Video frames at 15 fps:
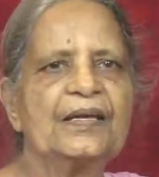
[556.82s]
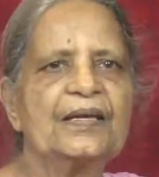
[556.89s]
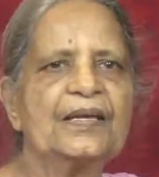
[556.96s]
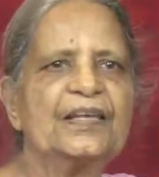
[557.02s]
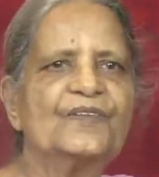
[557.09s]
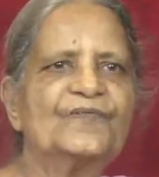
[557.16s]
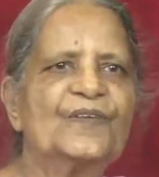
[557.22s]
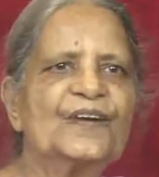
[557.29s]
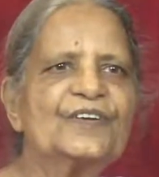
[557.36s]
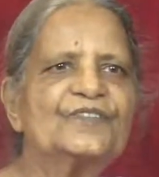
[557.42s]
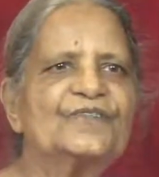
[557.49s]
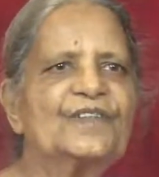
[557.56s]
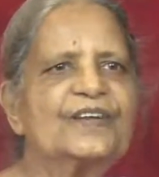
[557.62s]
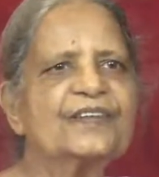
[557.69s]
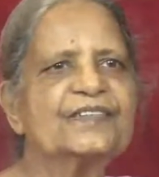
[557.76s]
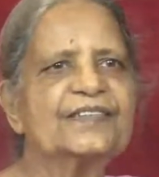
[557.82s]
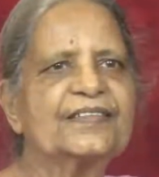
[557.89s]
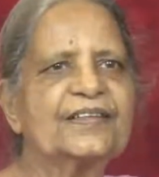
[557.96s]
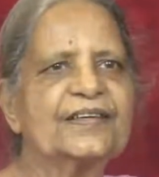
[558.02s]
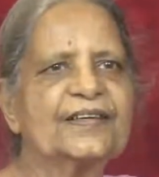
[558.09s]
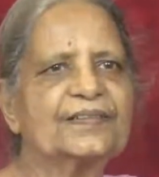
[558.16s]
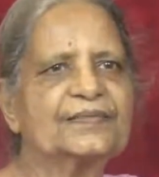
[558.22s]
In words, we can
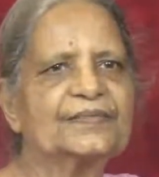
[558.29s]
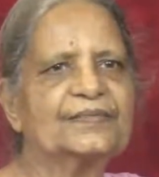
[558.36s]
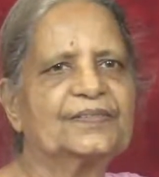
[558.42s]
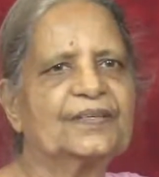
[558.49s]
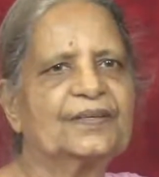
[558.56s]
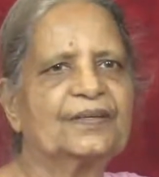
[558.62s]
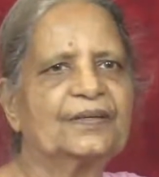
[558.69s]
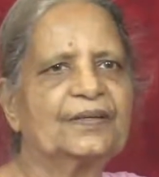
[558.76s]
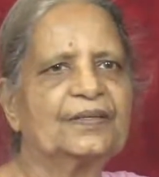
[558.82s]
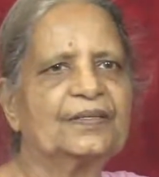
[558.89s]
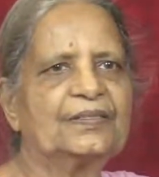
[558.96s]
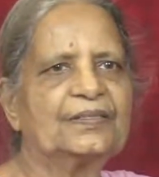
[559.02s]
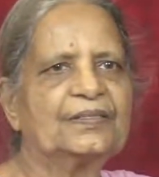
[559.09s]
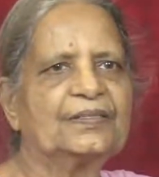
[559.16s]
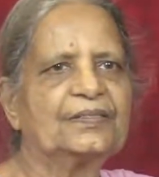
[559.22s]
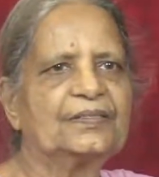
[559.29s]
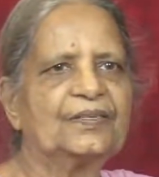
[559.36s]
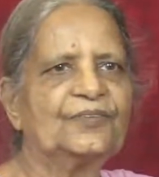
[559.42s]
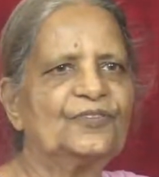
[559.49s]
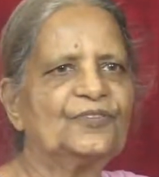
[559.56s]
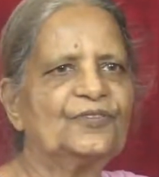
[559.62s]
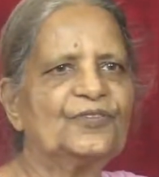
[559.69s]
say,
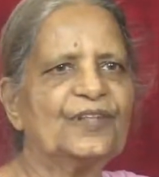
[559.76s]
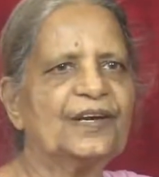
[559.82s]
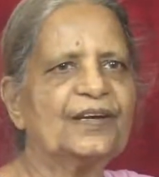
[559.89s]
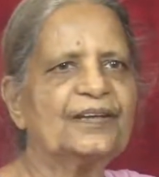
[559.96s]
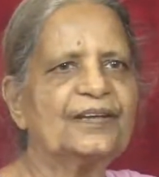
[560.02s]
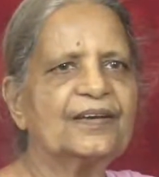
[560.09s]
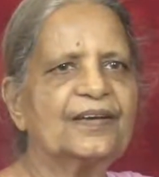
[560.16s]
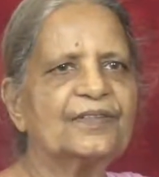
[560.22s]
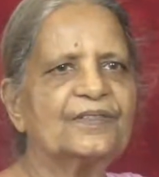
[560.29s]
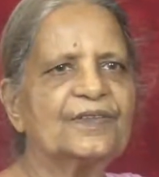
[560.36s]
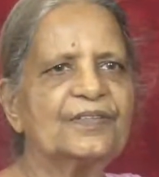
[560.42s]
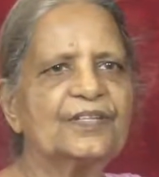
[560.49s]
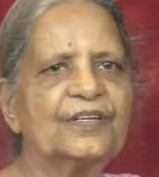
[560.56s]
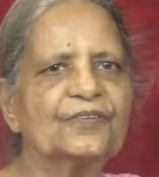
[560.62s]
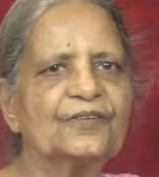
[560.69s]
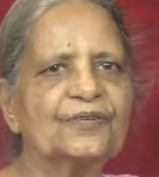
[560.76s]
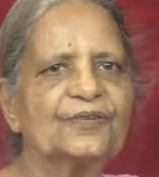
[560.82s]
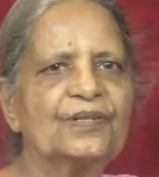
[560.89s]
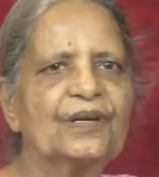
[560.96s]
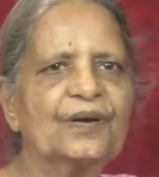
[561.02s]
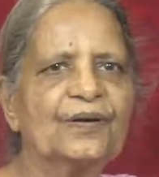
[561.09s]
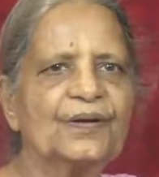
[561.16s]
you surrender everything to
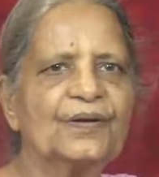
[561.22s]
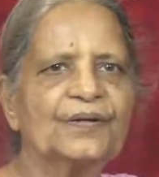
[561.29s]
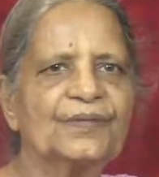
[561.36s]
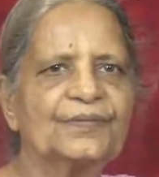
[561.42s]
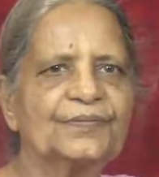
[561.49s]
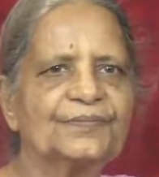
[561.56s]
the Lord.